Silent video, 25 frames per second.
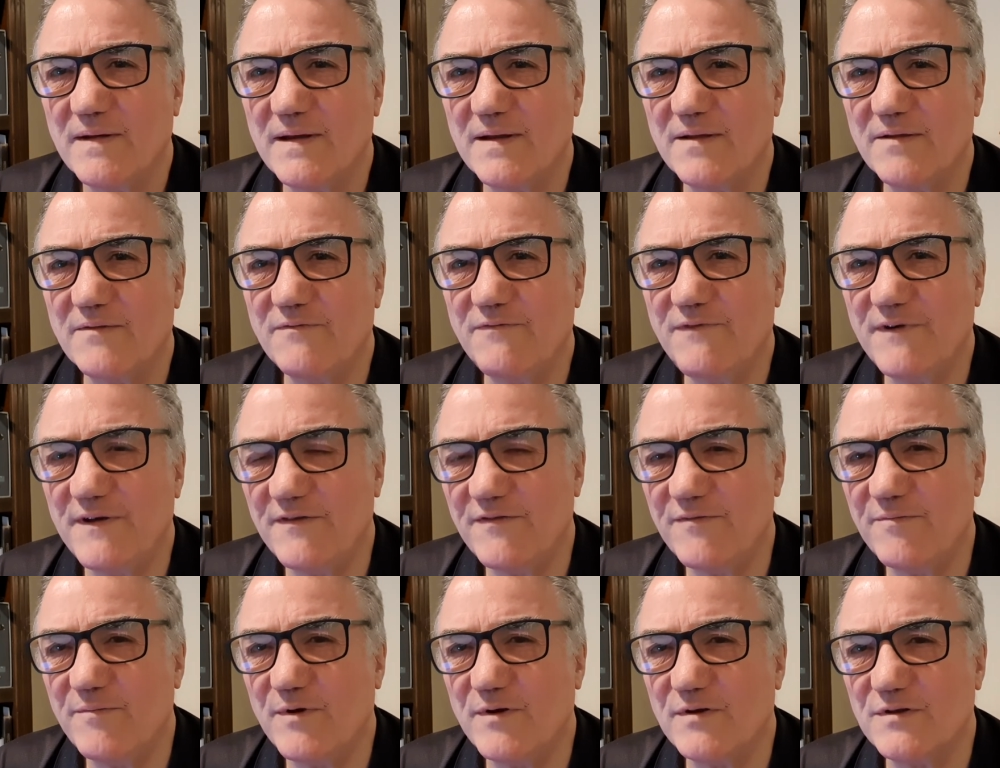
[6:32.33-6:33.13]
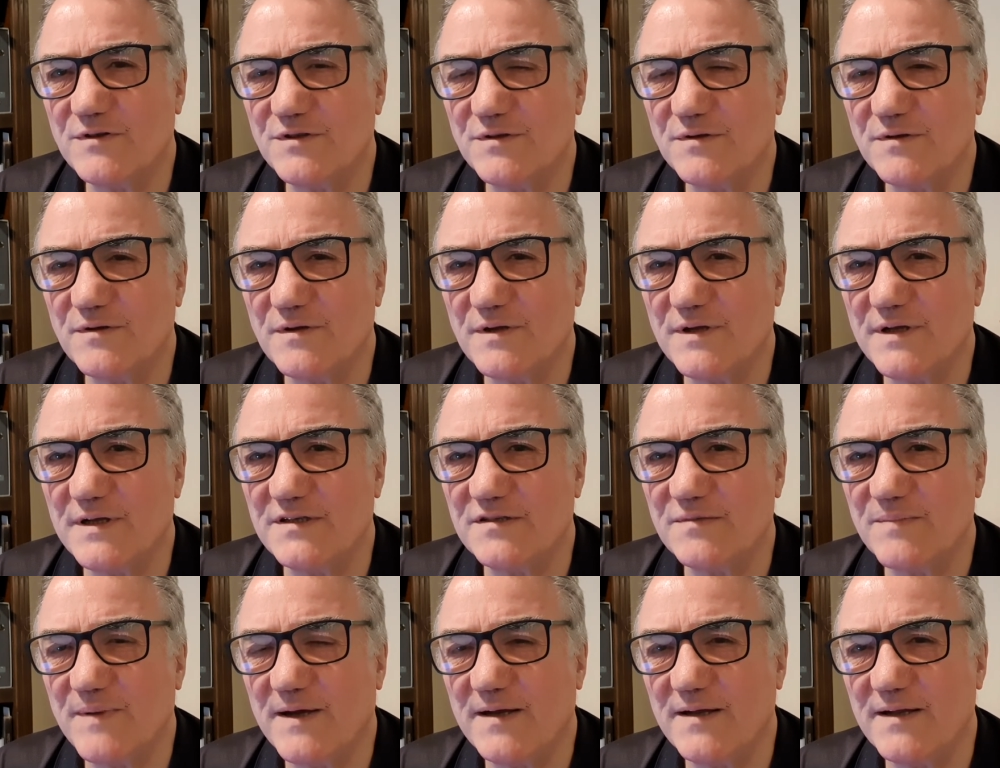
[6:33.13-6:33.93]
And the fifth module
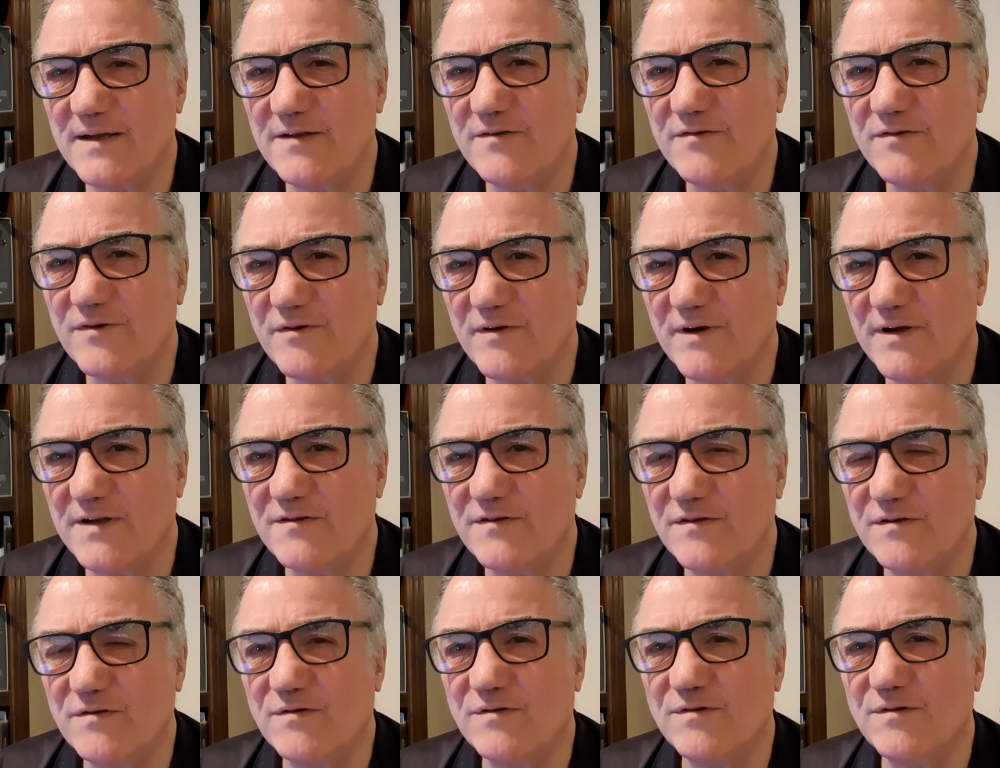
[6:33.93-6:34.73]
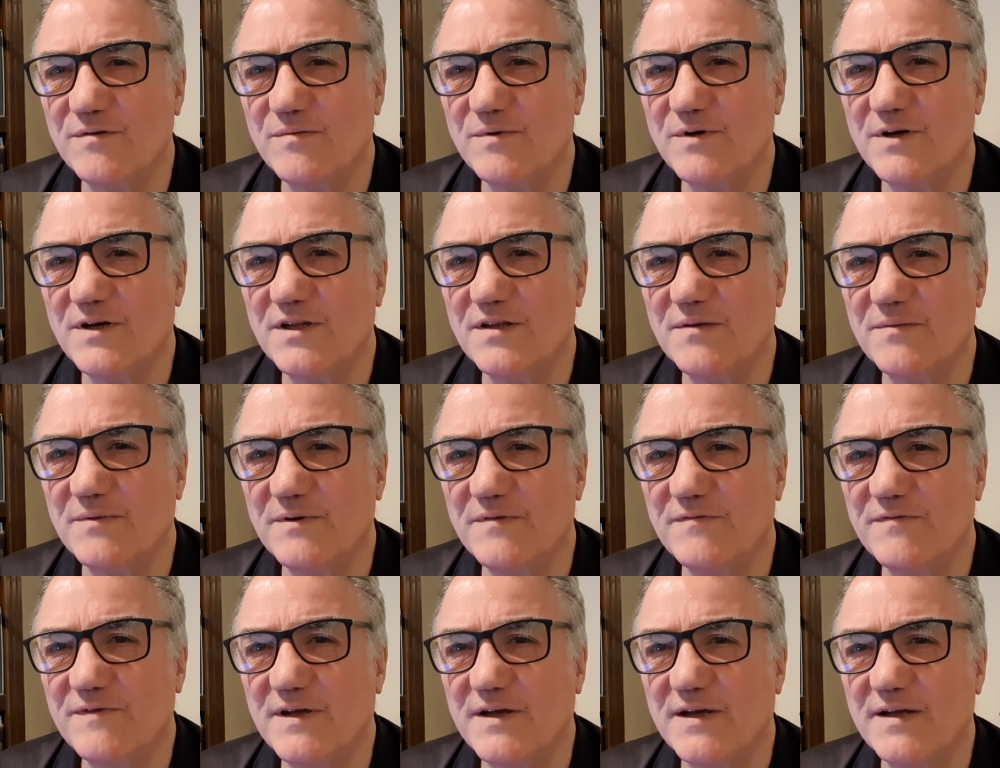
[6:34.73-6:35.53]
is about integrating all the work that
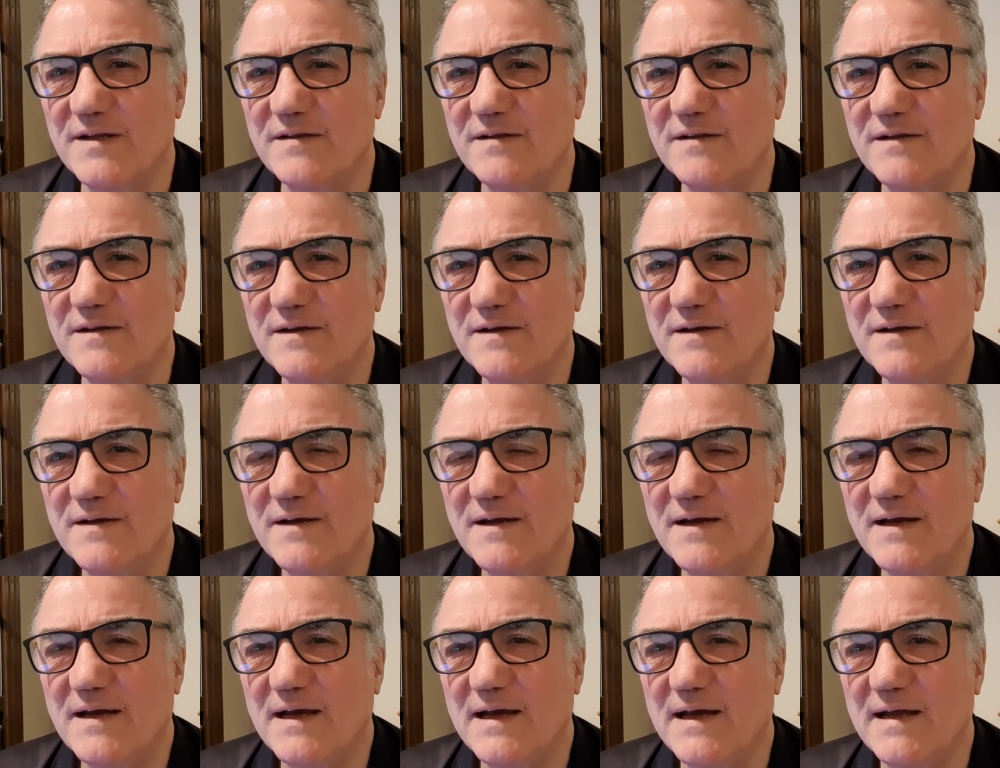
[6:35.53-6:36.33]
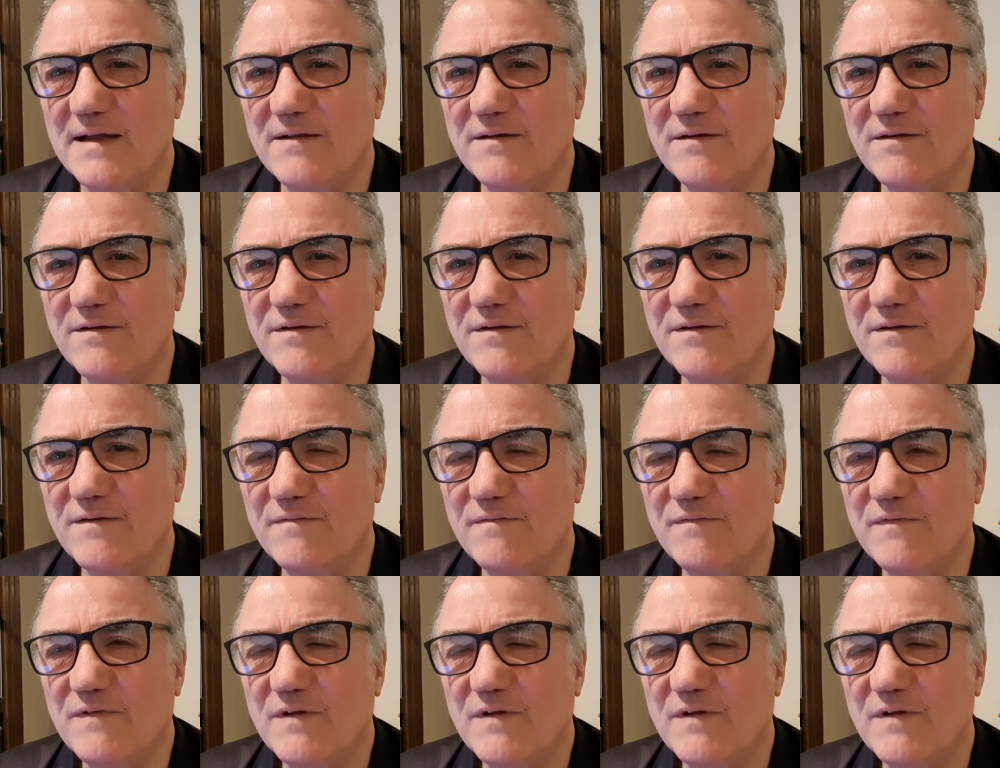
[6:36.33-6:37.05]
we've done and